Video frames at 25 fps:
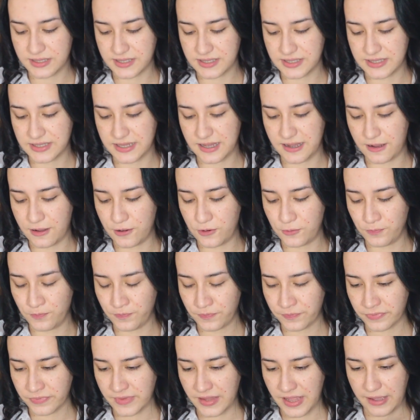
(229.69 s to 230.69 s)
So
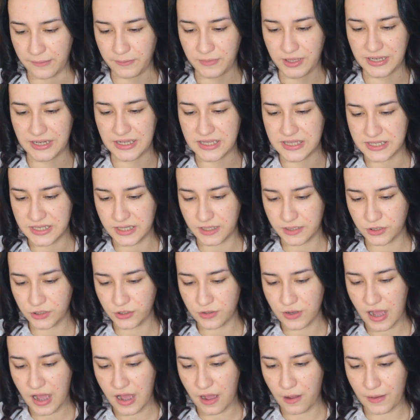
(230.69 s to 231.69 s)
I'm gonna tell
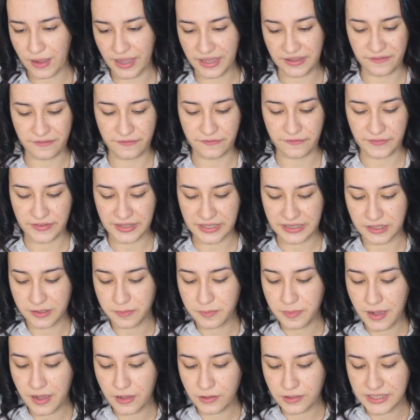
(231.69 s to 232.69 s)
you how I feel
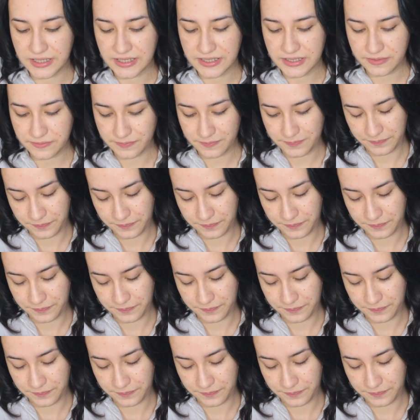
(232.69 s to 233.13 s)
about it.